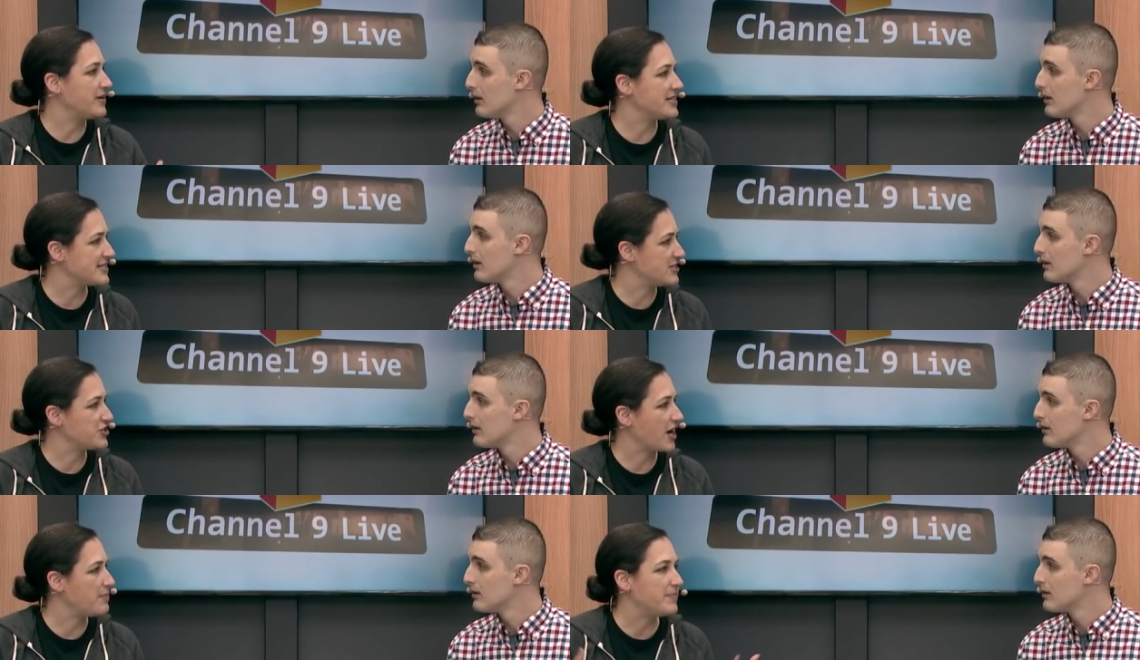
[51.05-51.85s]
Speaker 1: it in C
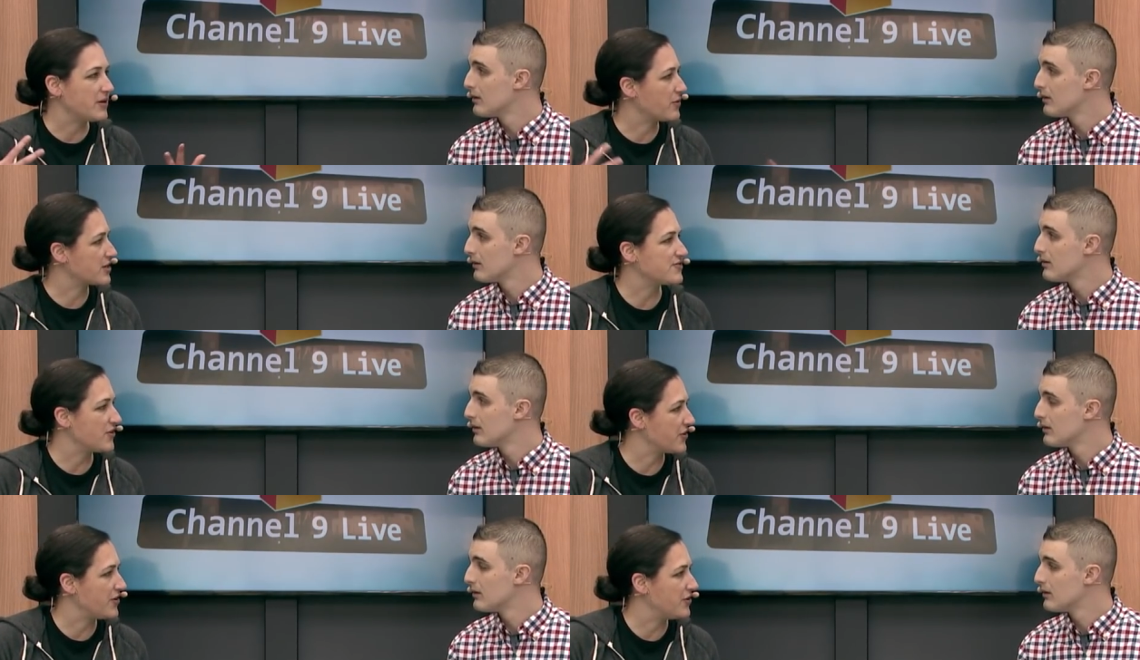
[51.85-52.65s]
Sharp, but it works
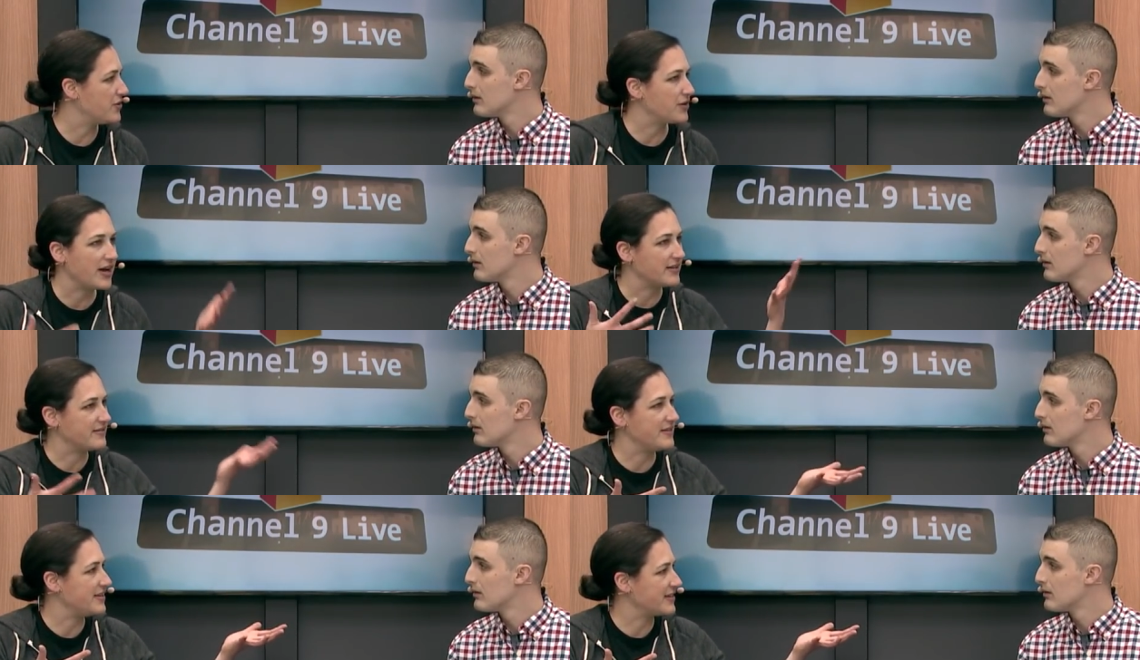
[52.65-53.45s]
for Node. I
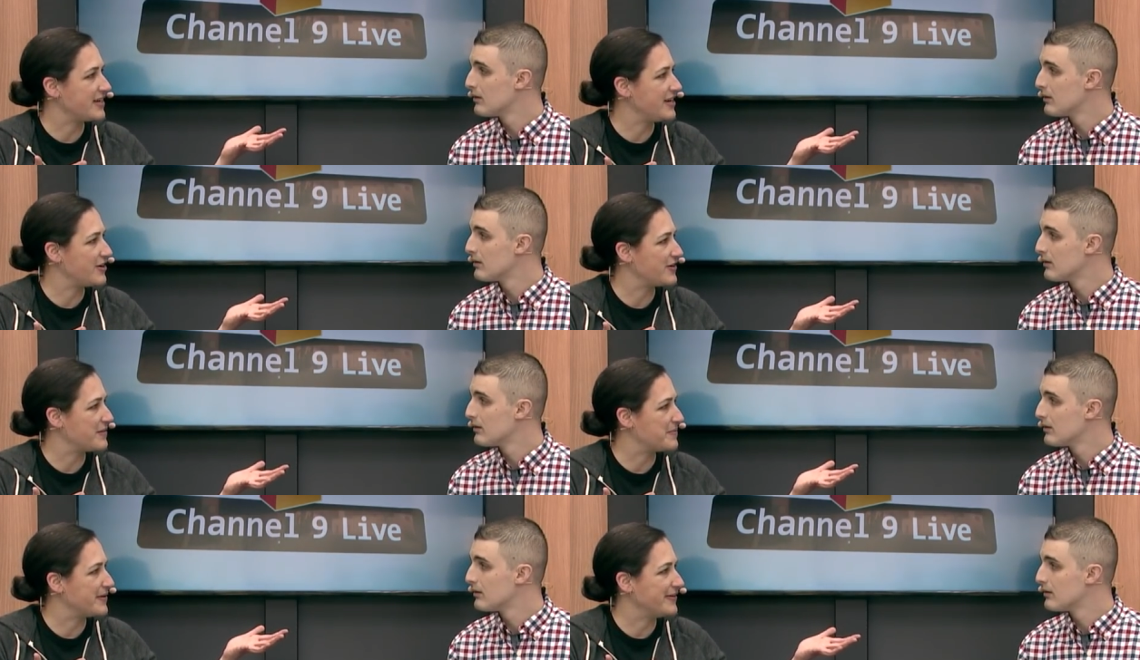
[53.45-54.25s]
in the keynote
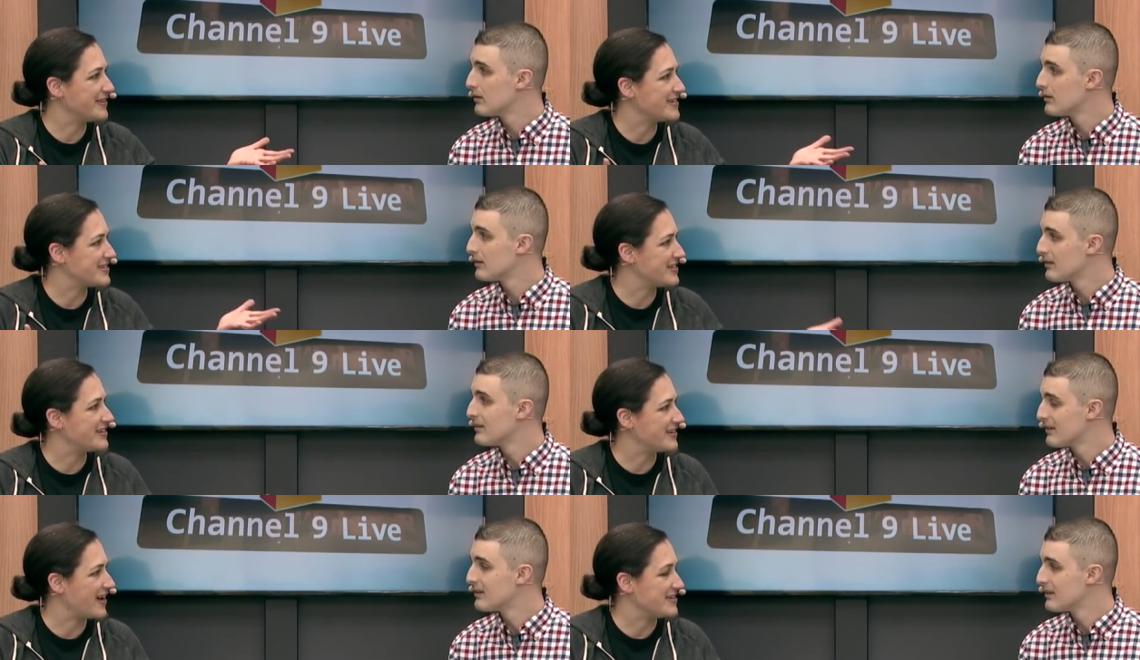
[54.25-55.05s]
at Build, I did
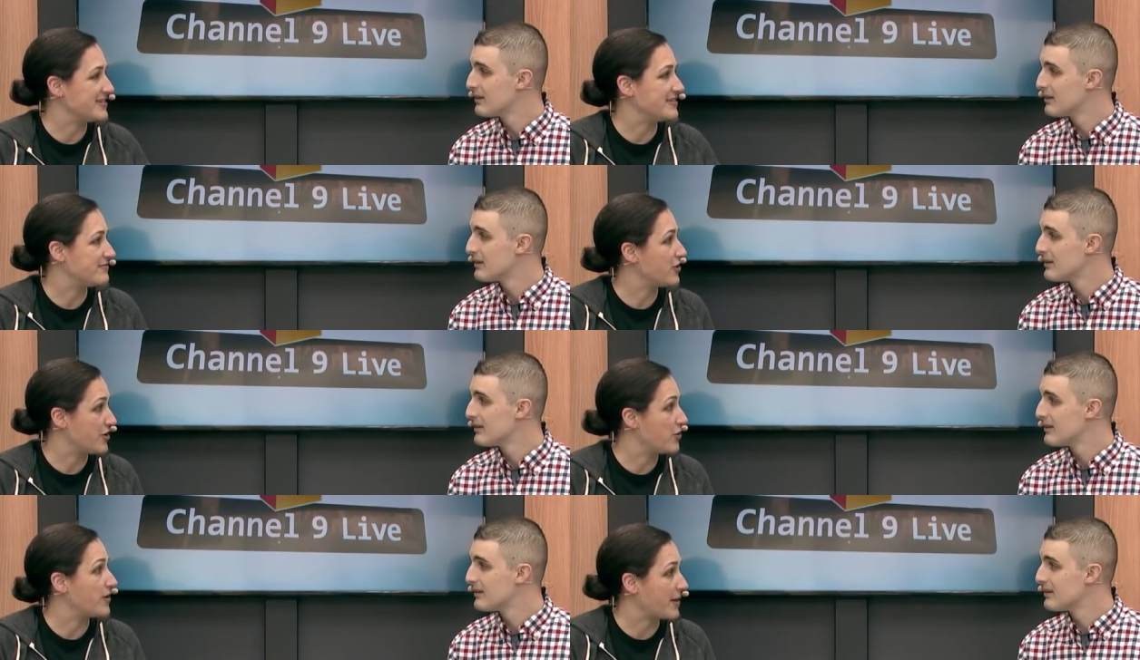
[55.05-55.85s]
it I did it for a
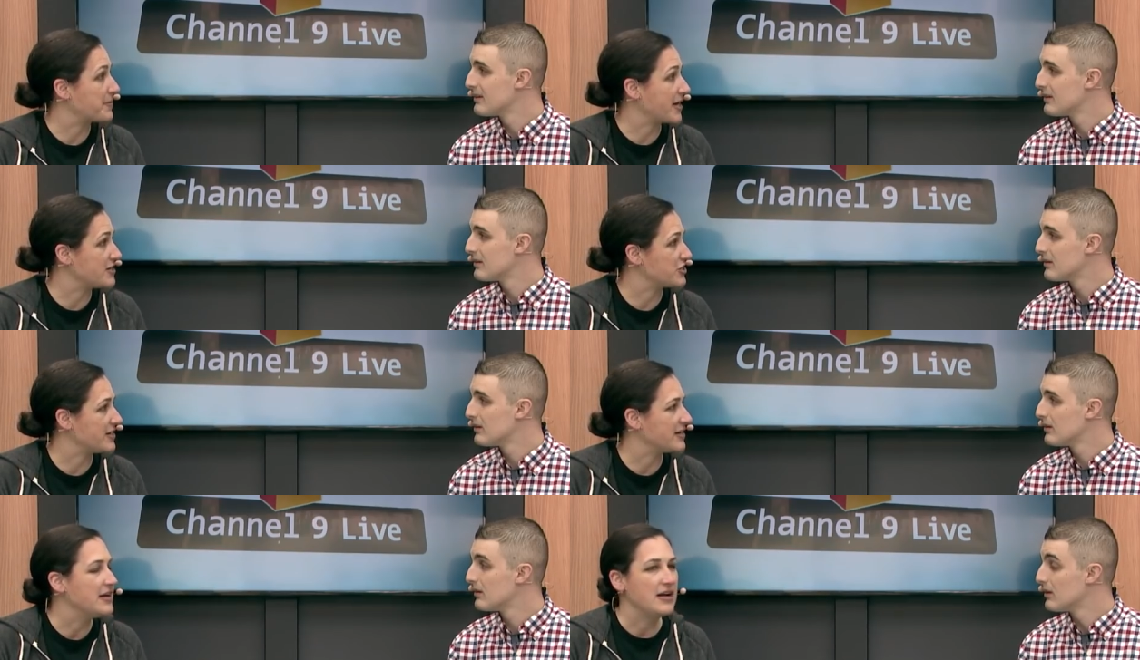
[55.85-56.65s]
Node
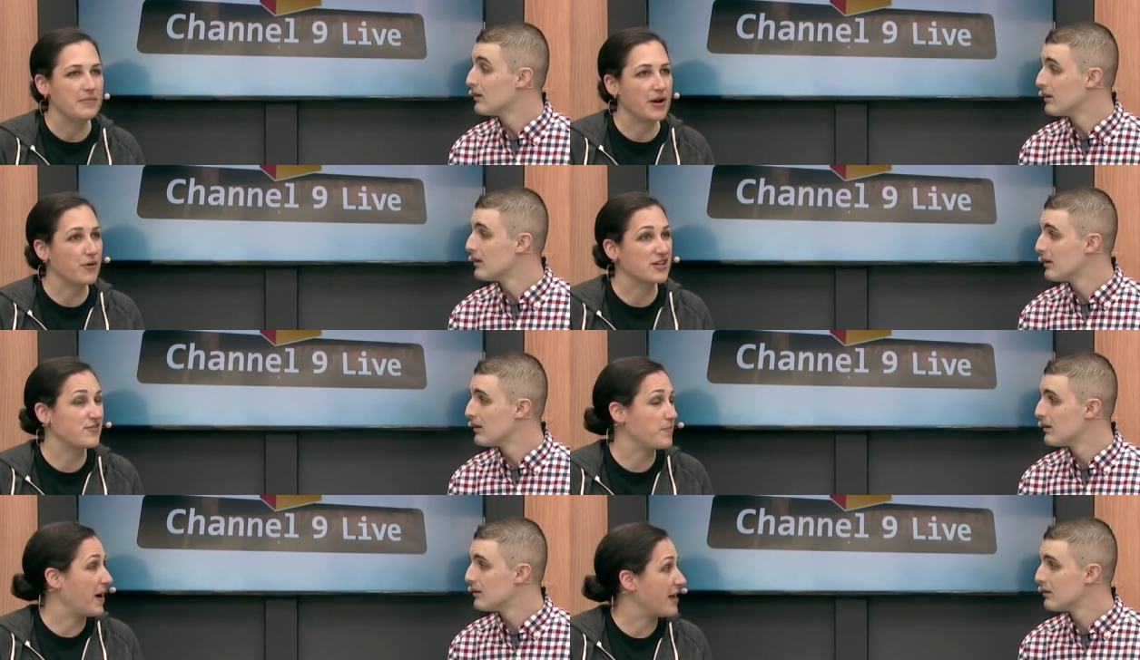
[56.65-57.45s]
application, but it works
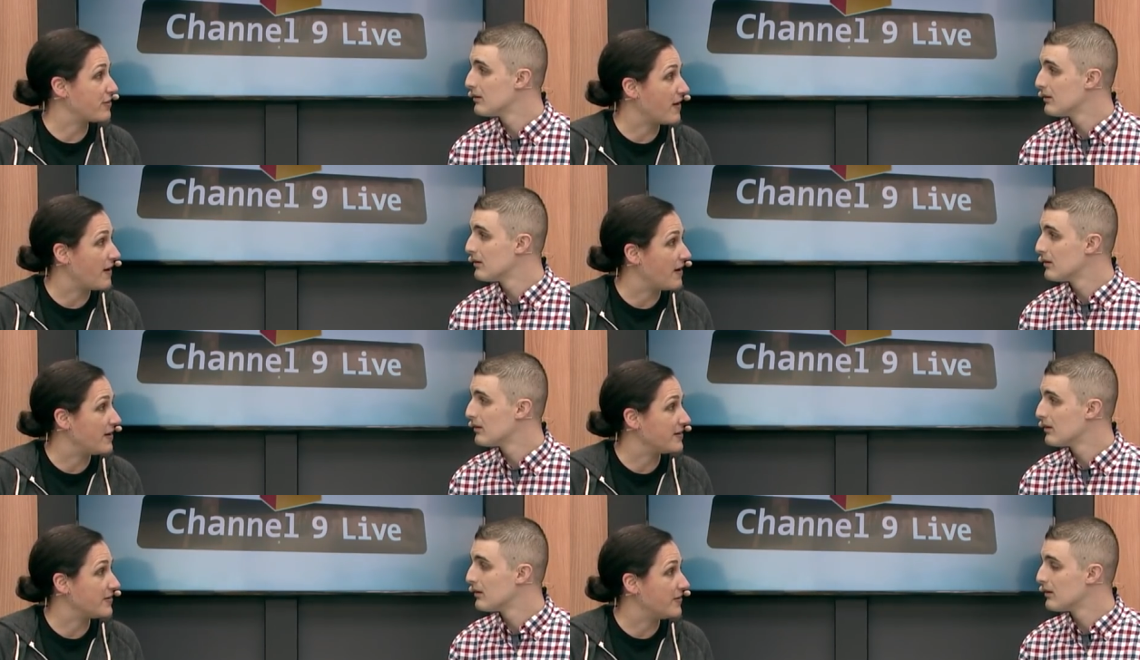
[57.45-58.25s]
for
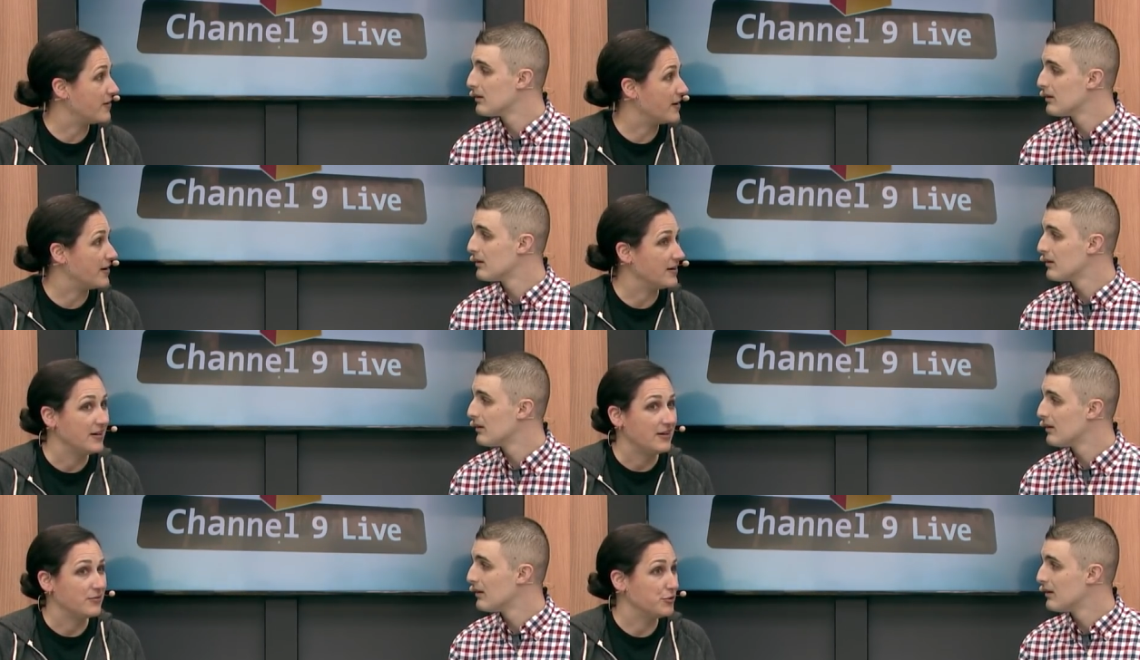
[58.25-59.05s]
Python or
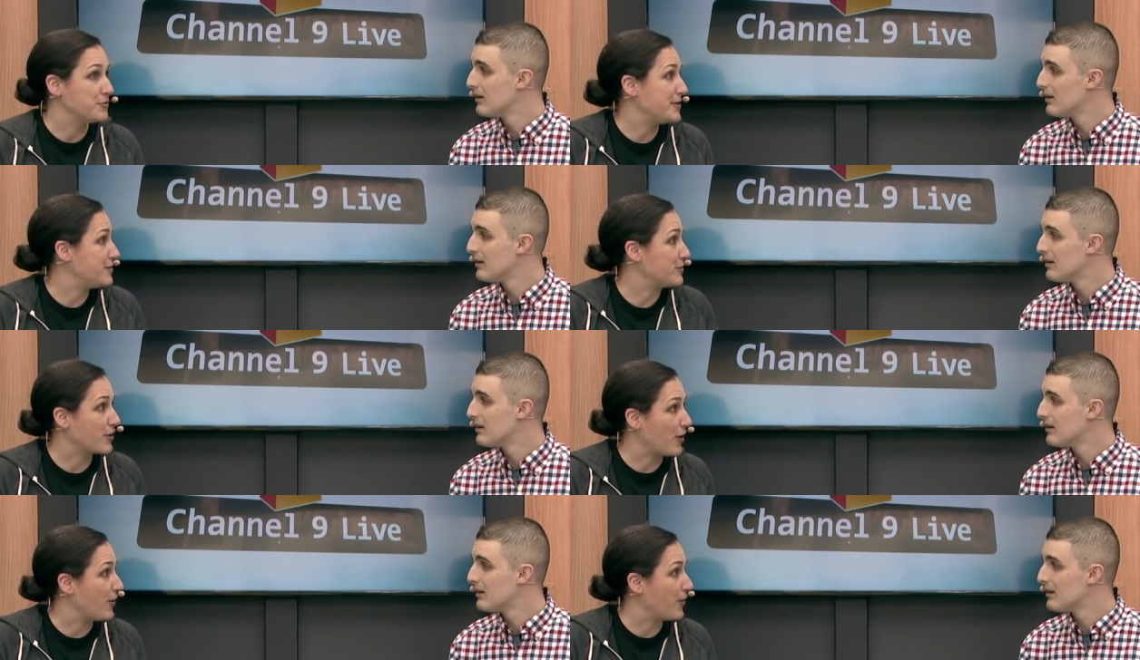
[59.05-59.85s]
Ruby or
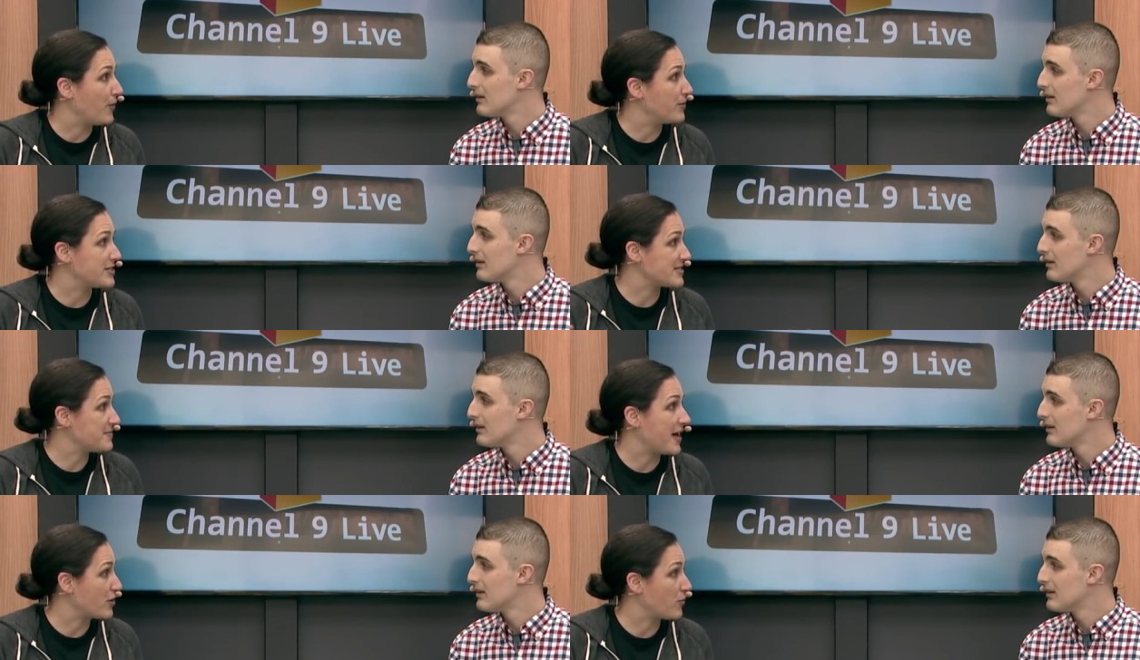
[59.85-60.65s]
Go. It doesn't matter